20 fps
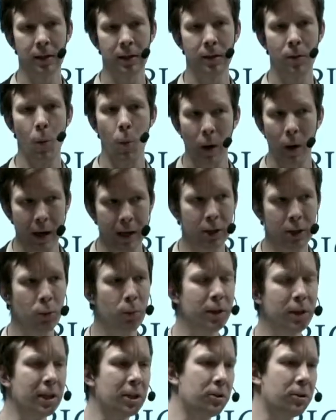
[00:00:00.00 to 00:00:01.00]
Why do we
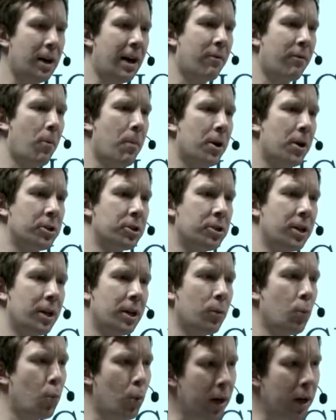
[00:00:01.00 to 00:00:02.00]
need to have a budget?
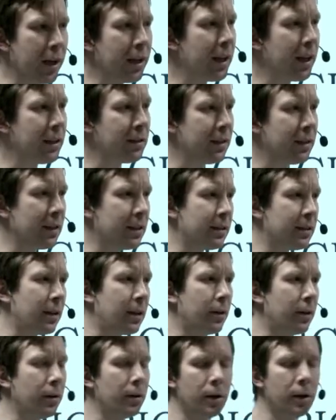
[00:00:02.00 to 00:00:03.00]
Why is it
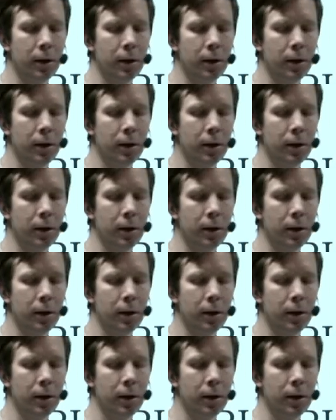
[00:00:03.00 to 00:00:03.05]
so?